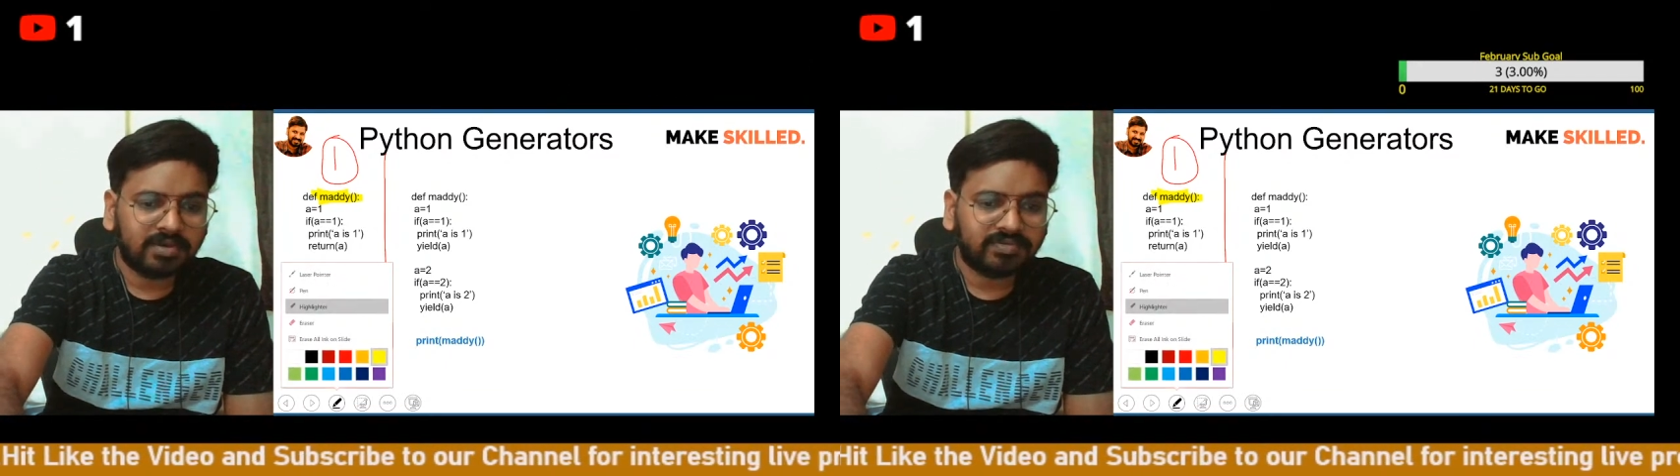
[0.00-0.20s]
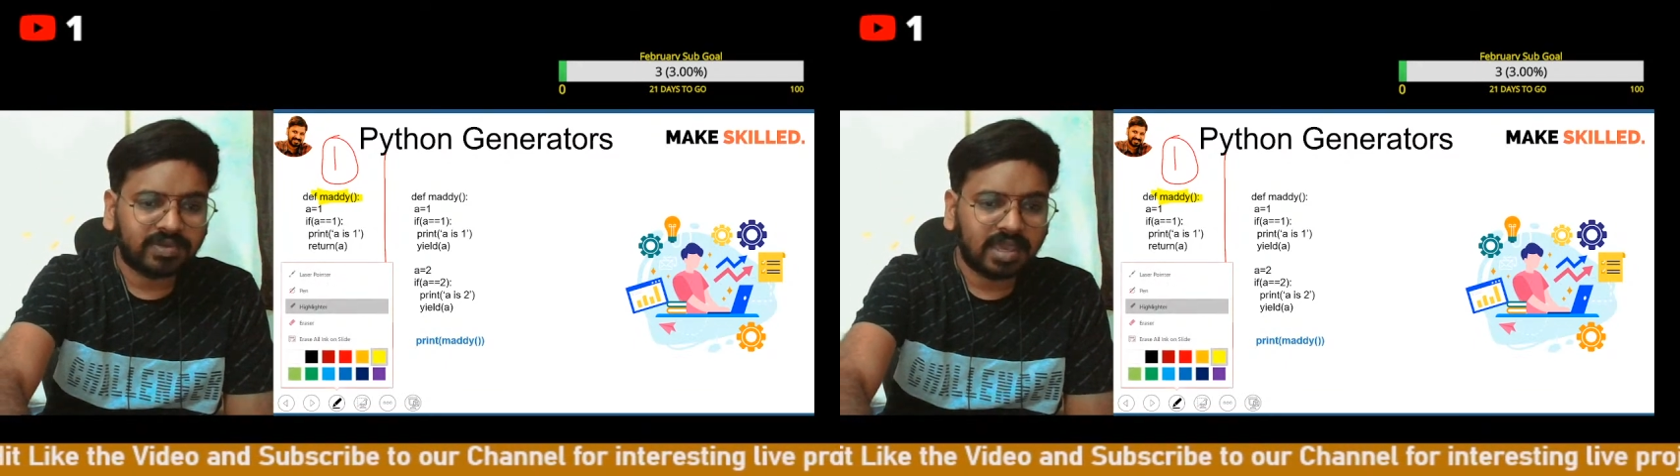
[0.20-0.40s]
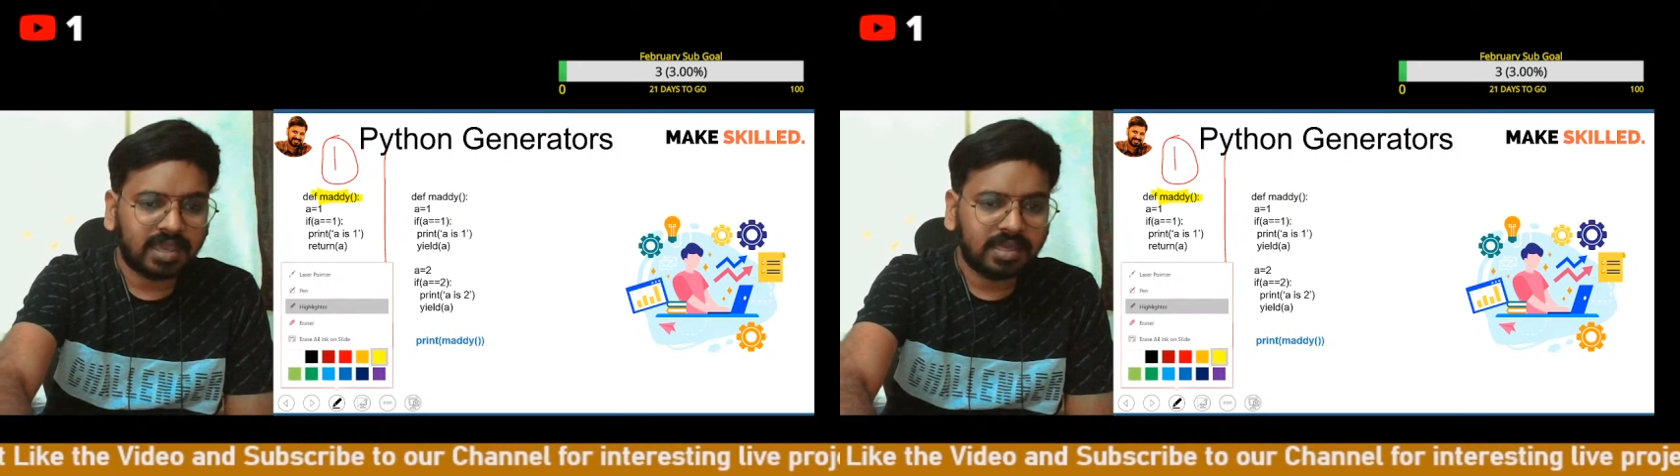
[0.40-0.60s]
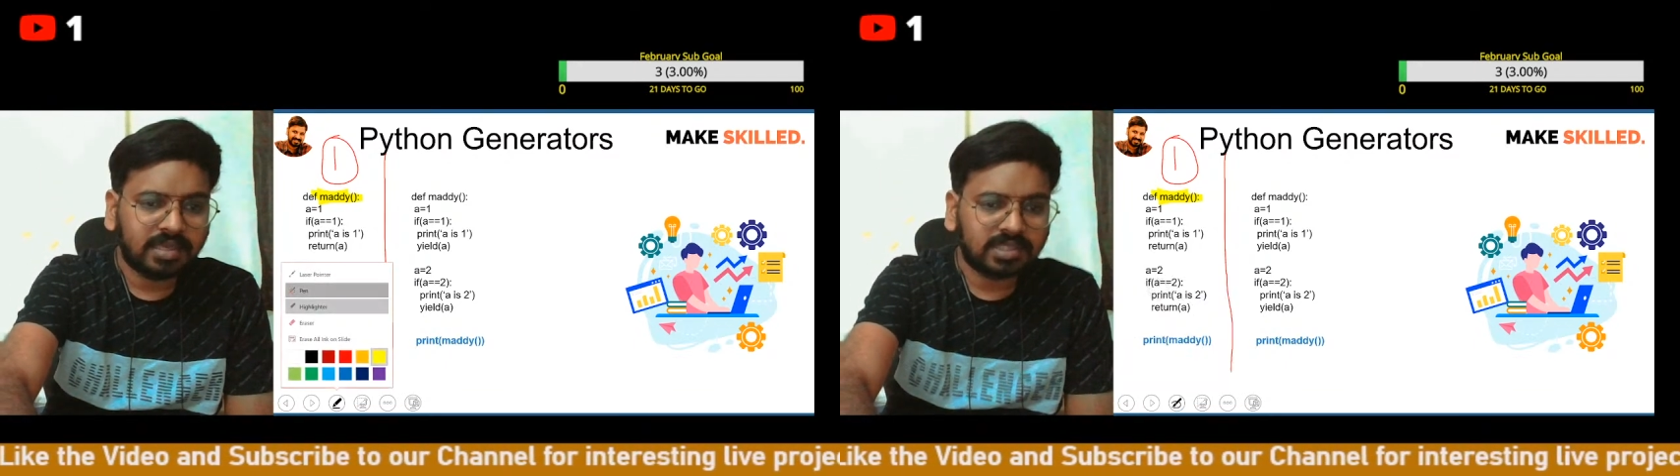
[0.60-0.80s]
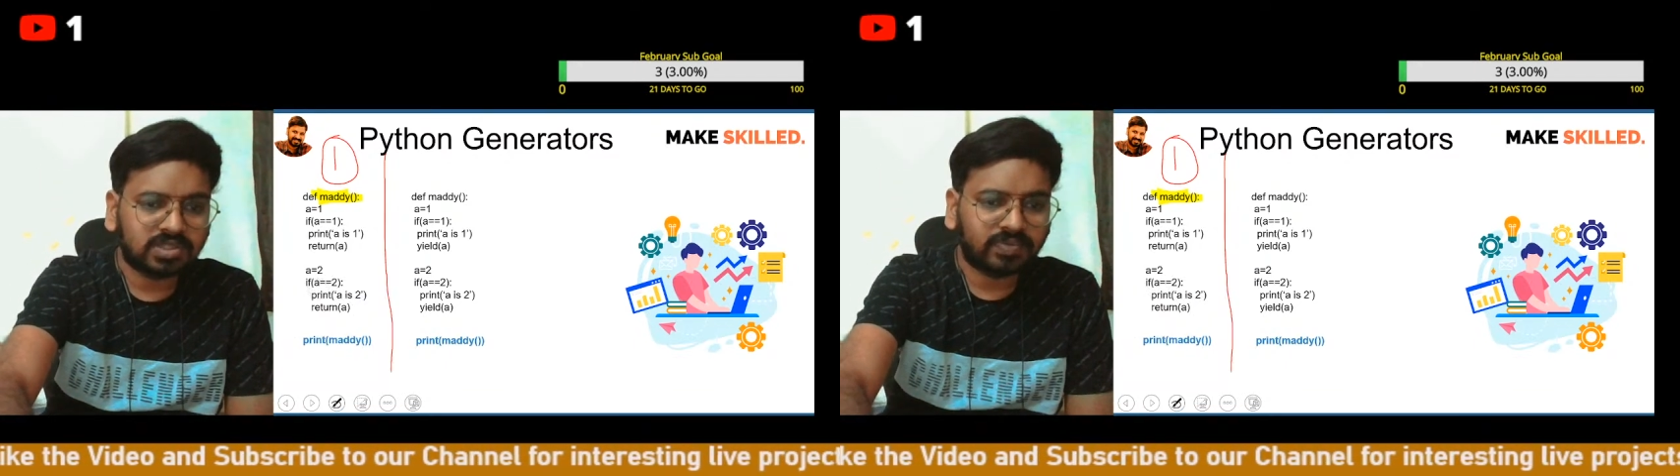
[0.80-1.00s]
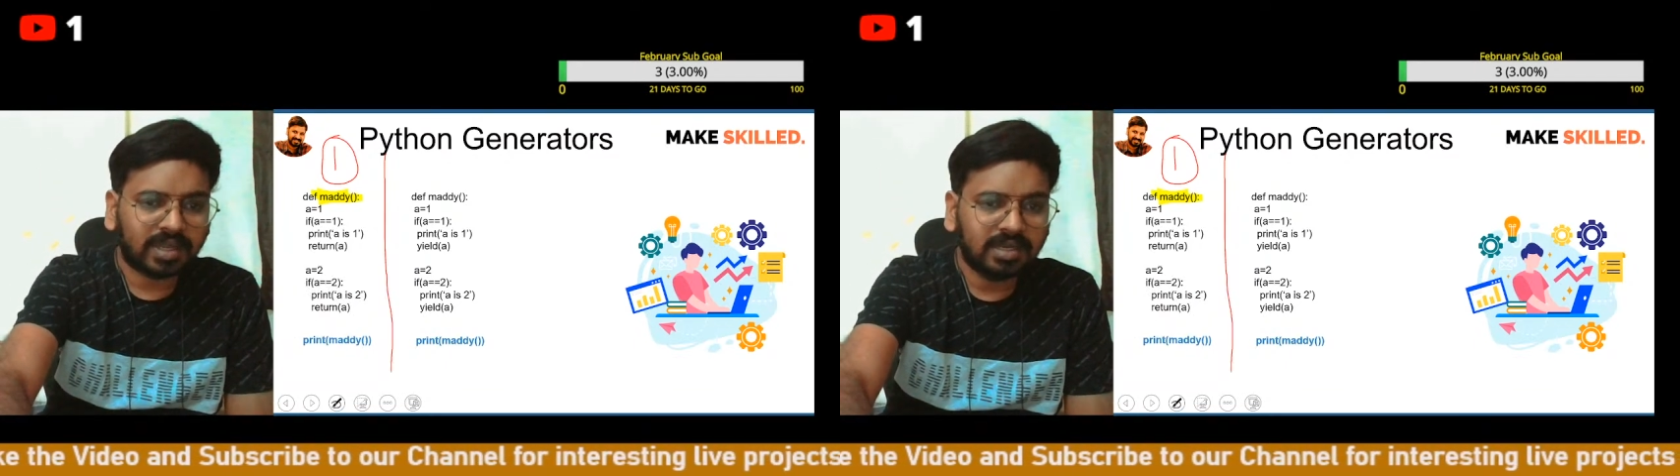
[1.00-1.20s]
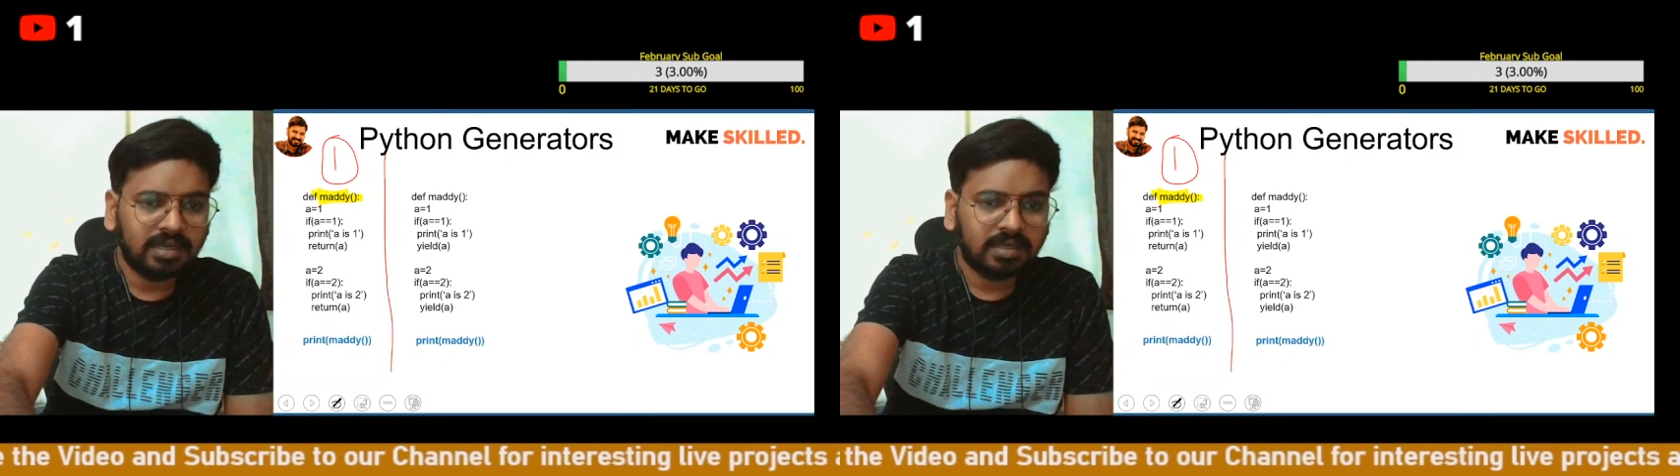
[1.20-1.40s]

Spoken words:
of a is 1.